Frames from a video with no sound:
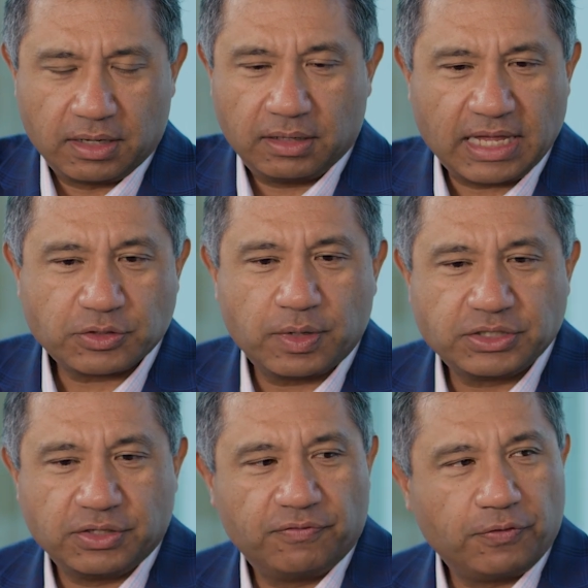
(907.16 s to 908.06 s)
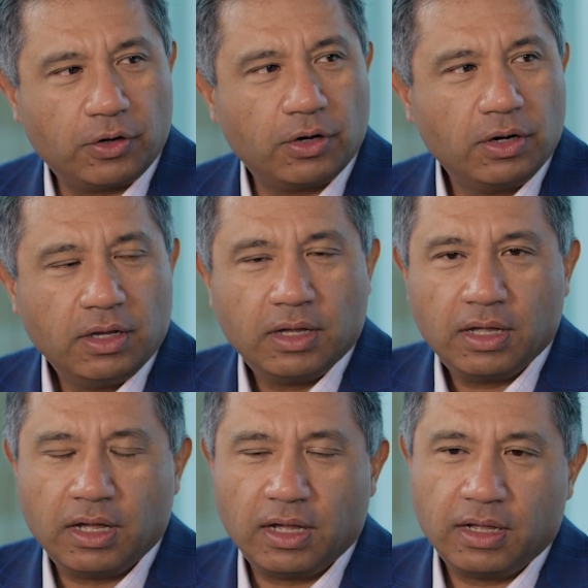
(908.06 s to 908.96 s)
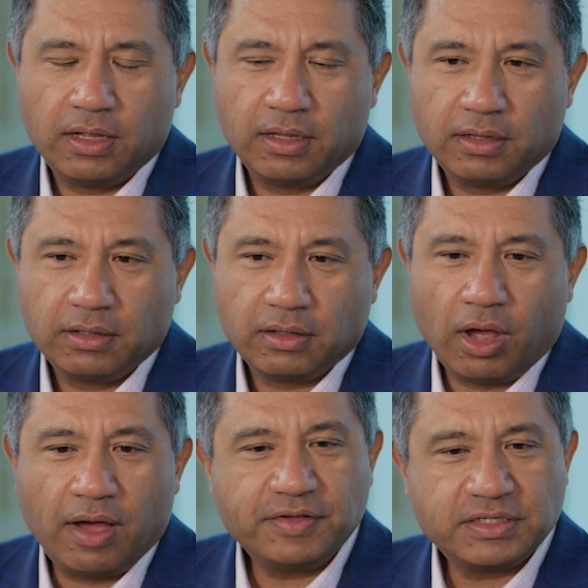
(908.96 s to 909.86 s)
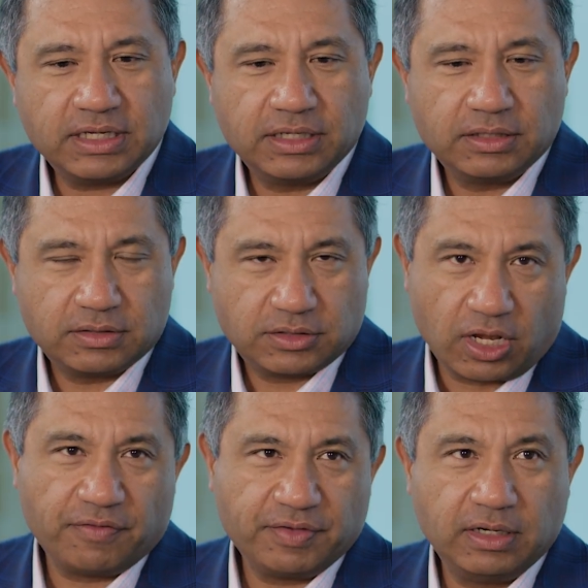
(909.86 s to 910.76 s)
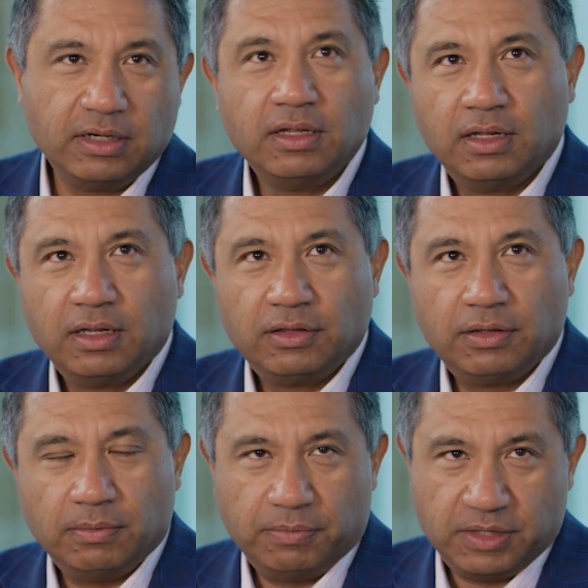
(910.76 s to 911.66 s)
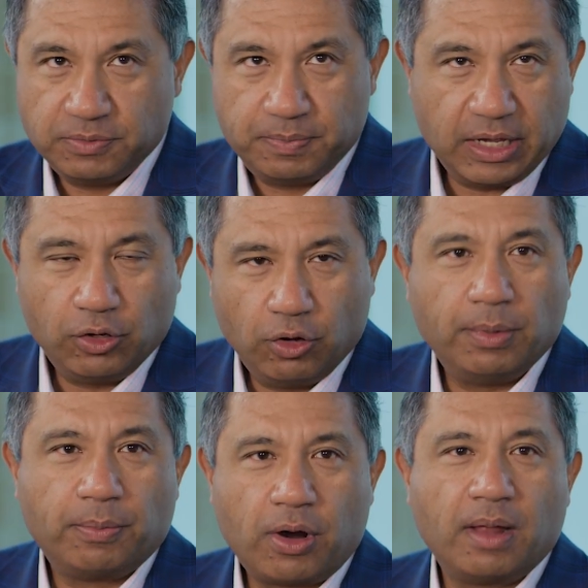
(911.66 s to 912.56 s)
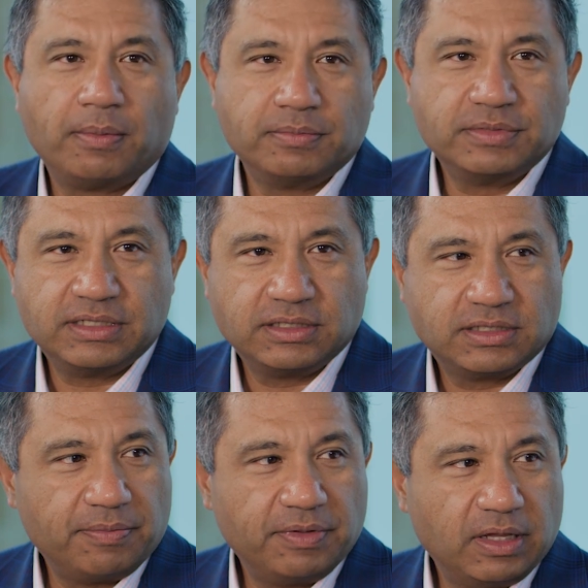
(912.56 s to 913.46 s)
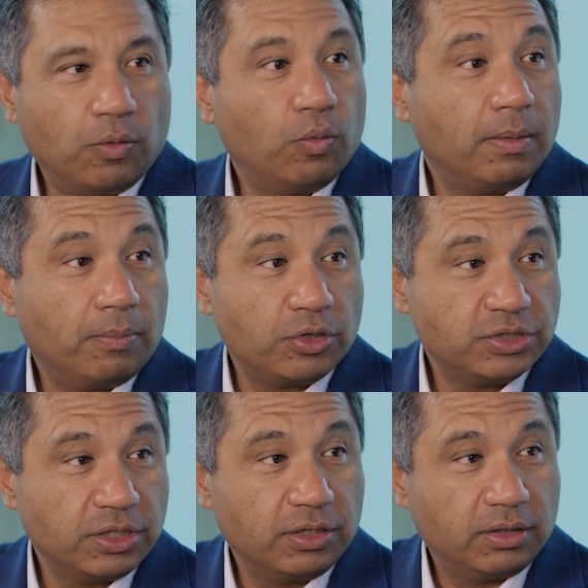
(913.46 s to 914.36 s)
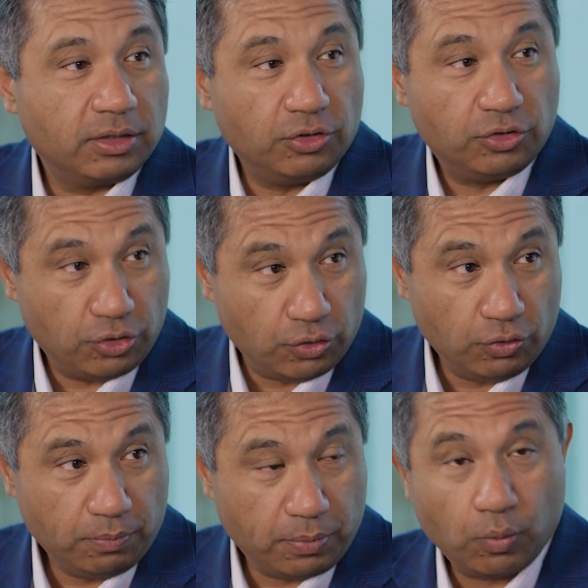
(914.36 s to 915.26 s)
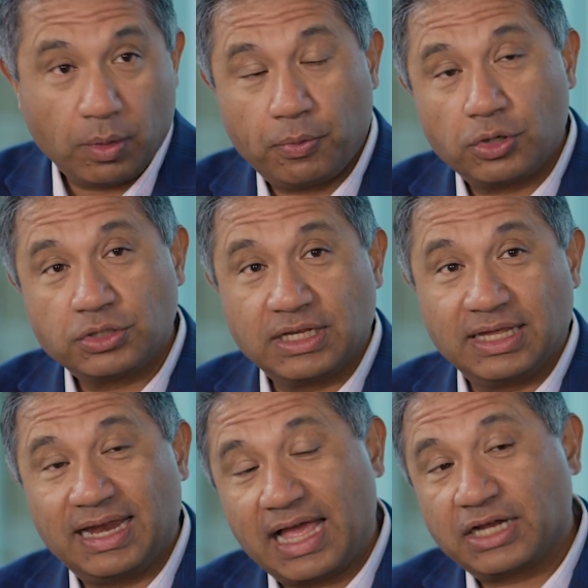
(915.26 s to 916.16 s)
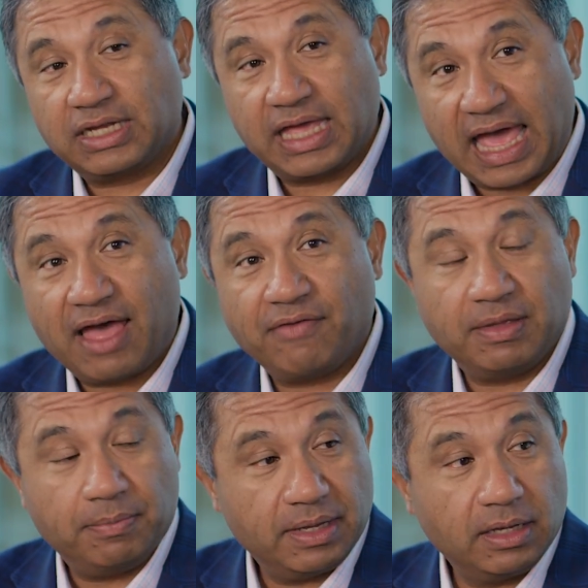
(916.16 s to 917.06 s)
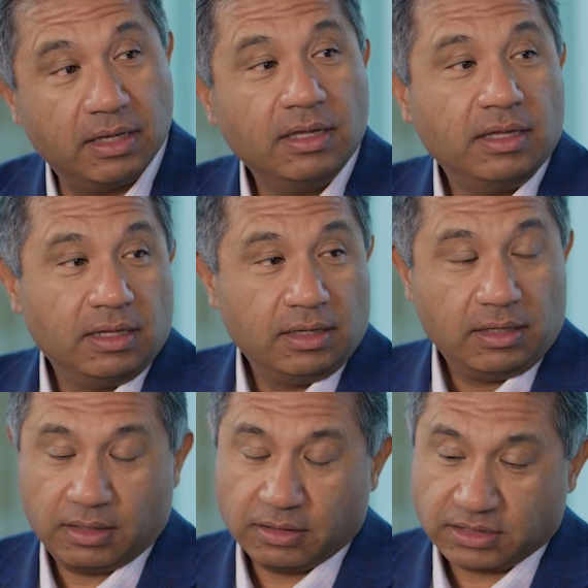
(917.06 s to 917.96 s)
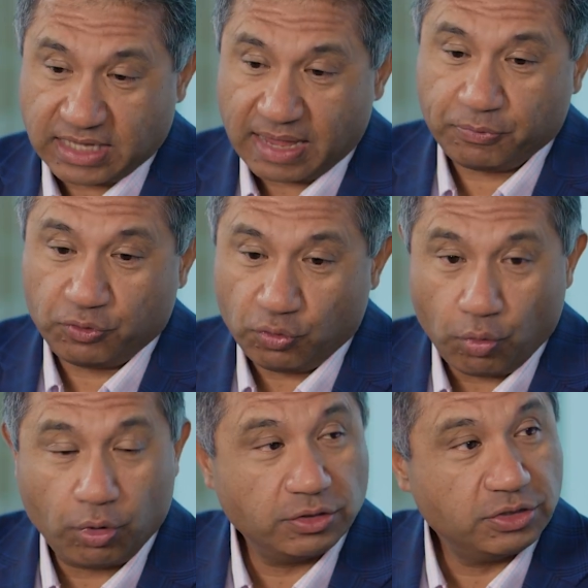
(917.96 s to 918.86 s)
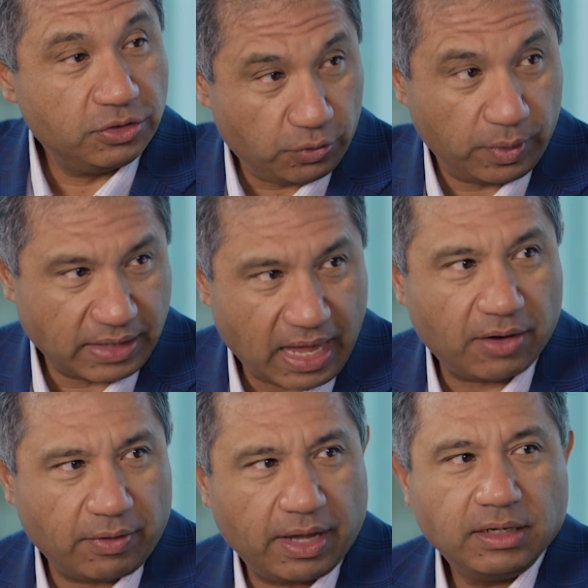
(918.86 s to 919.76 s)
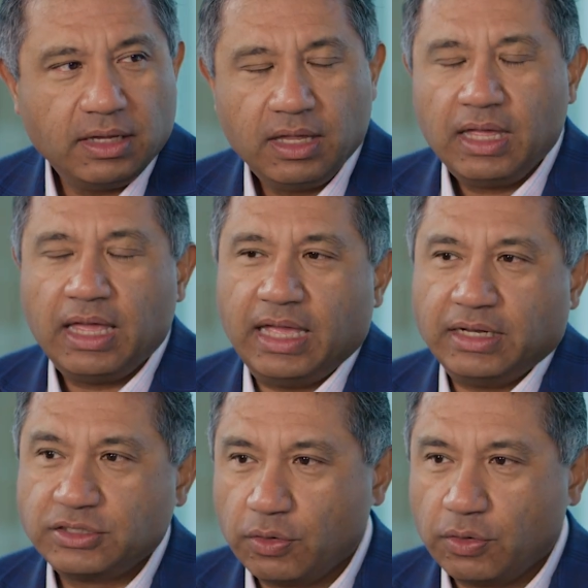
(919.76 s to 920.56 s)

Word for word: uh, last question for uh, obviously solving these big global problems isn't something that one person can do, but one person can actually have a big step towards doing that, right? And